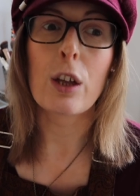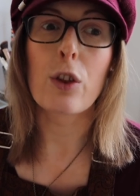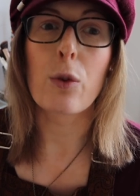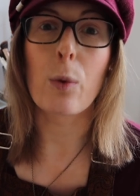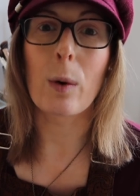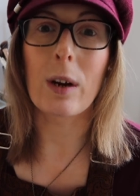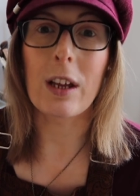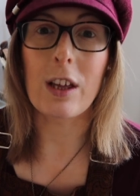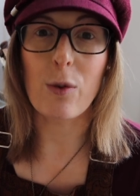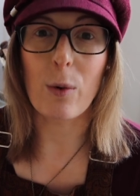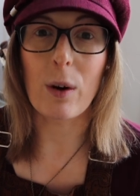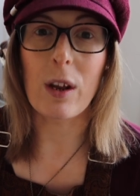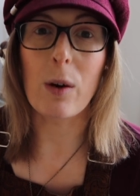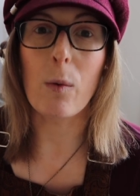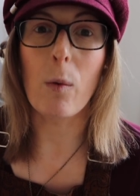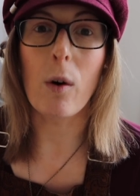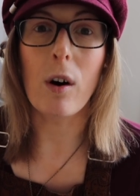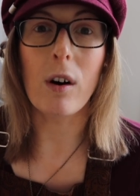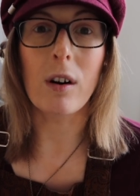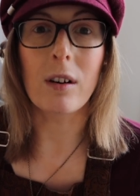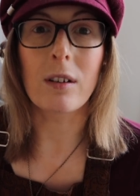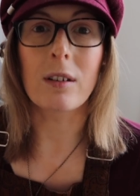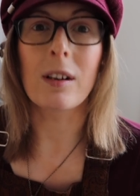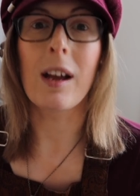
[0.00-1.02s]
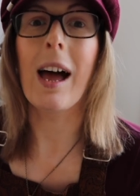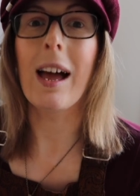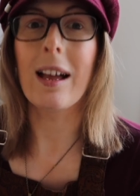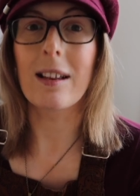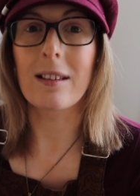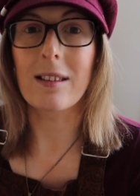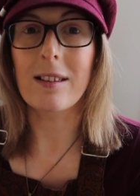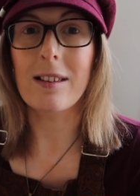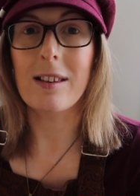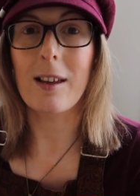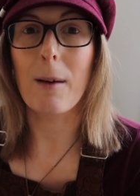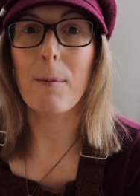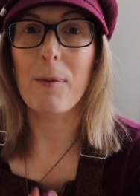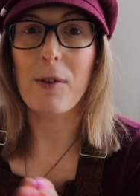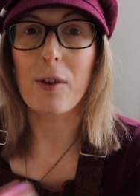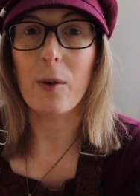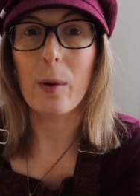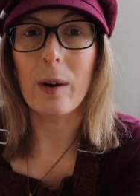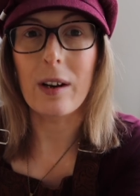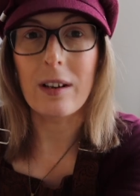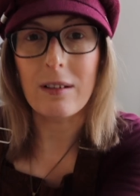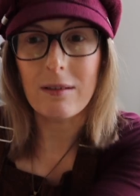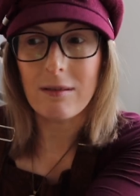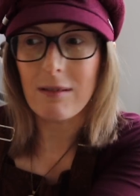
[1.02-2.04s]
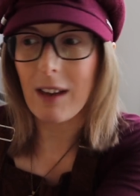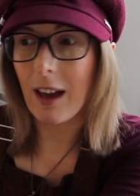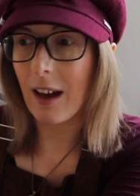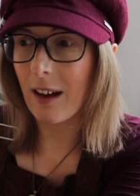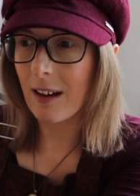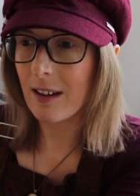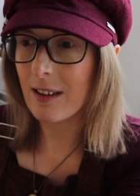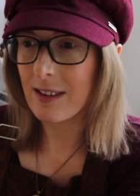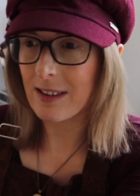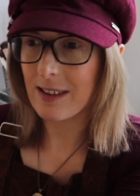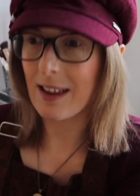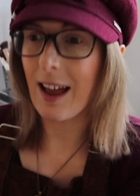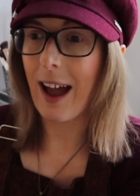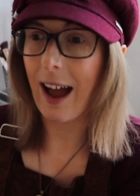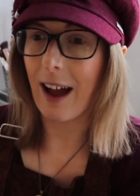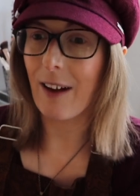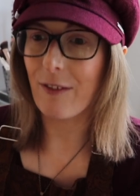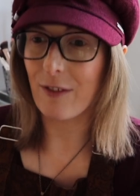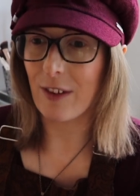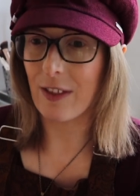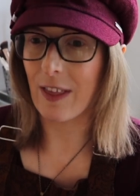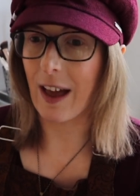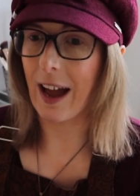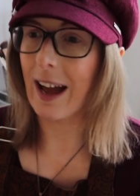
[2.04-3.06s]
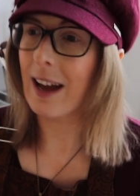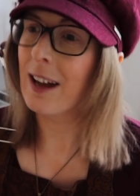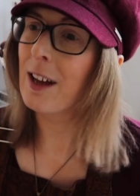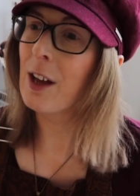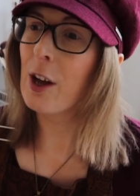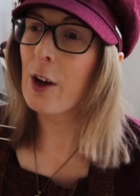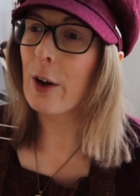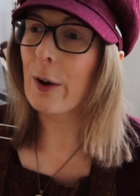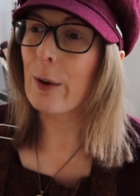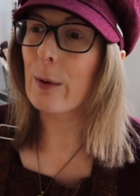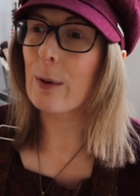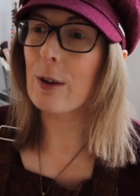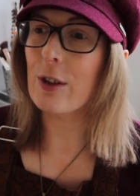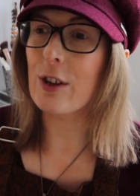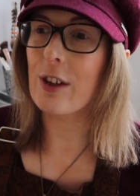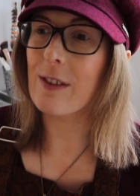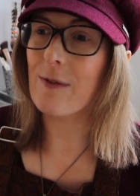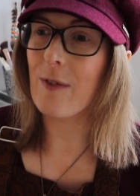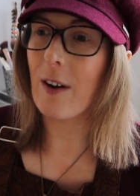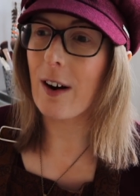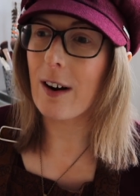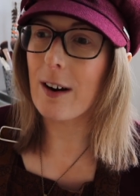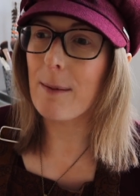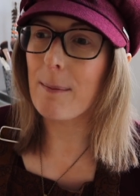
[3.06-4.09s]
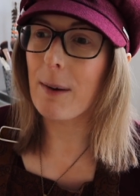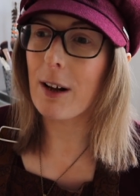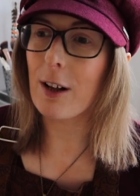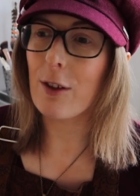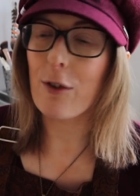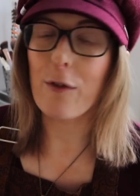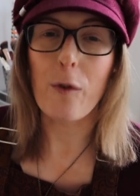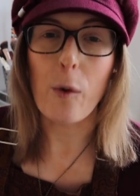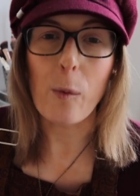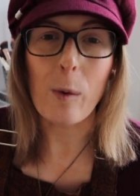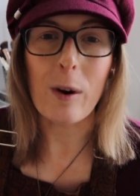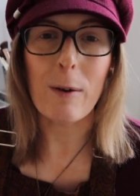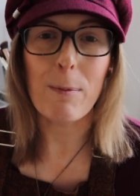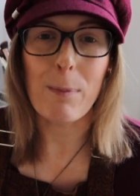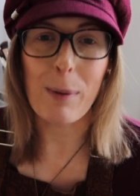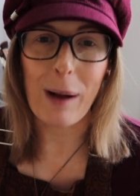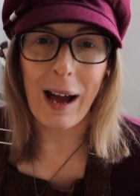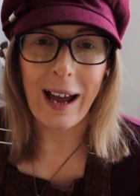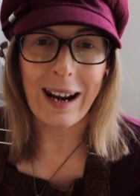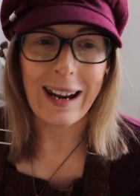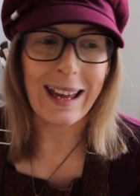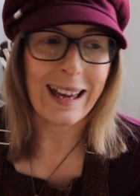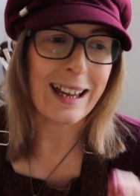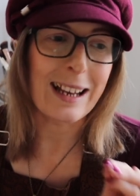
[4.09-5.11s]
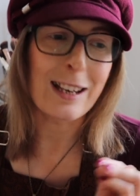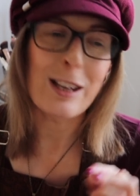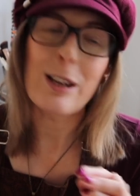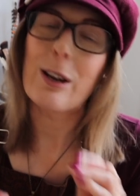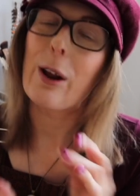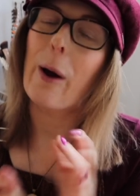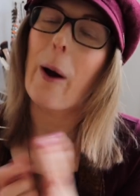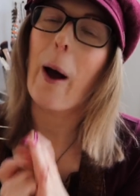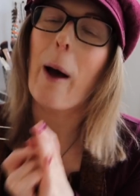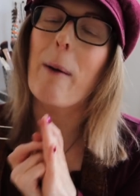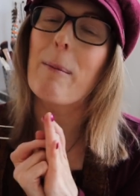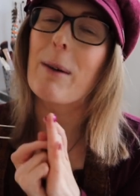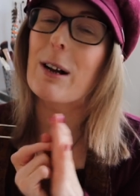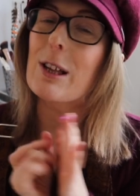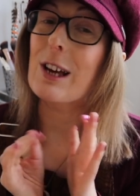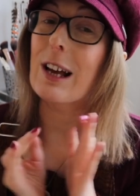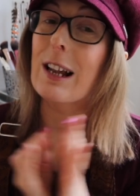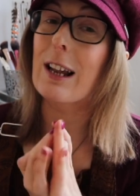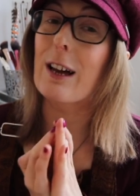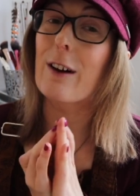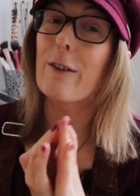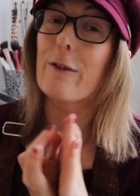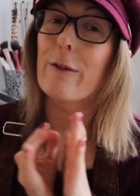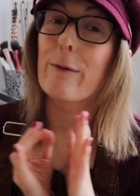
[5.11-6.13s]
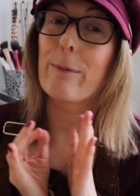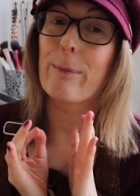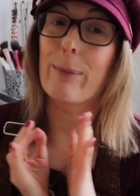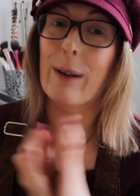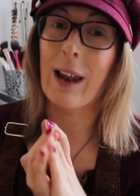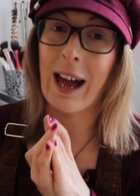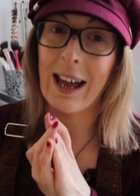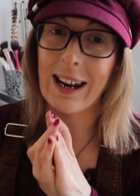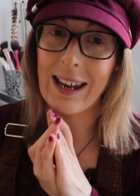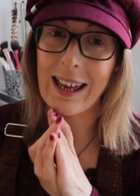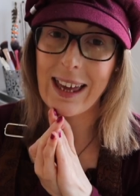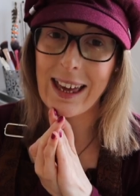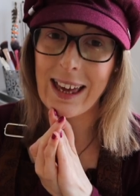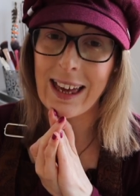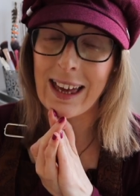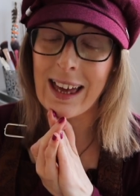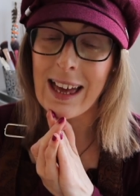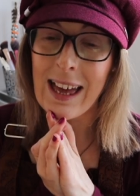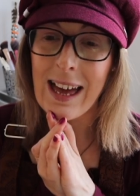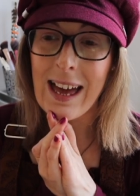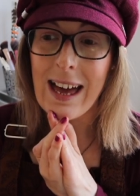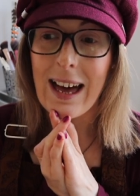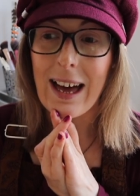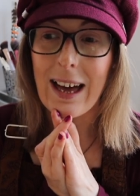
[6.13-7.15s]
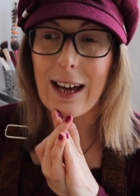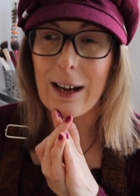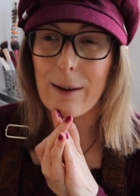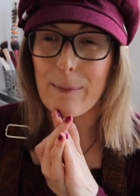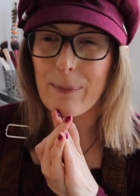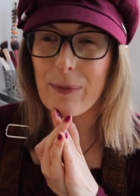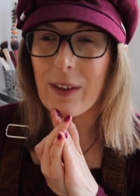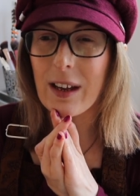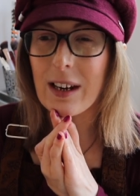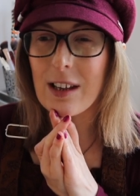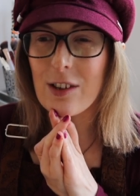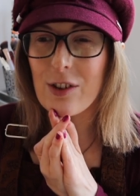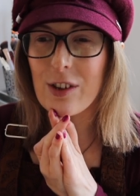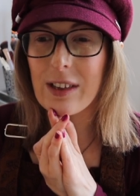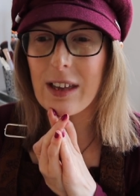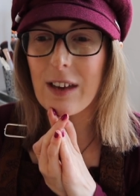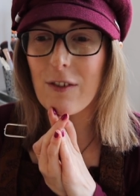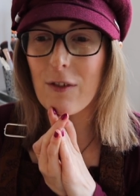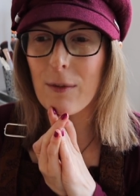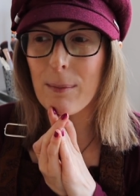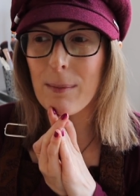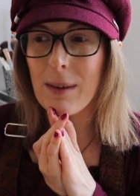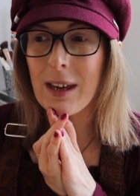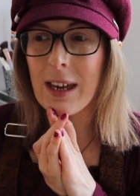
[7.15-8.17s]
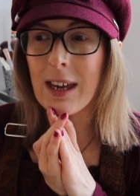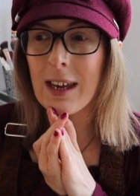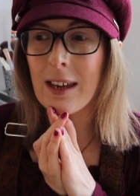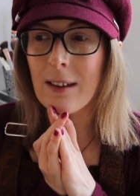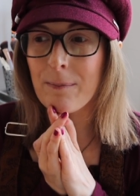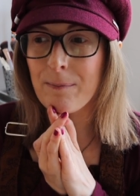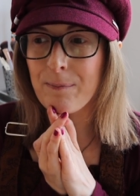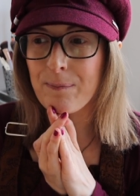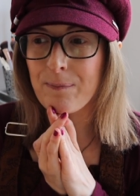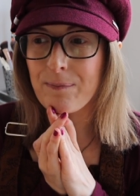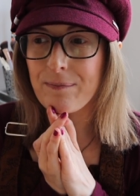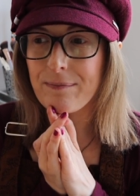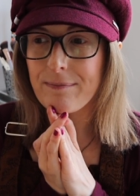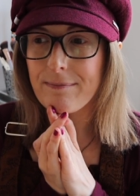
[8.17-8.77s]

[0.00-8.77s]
2021 and subsequent years after that, which is very much forward planning, and you know how much I love planning. And it's just given me,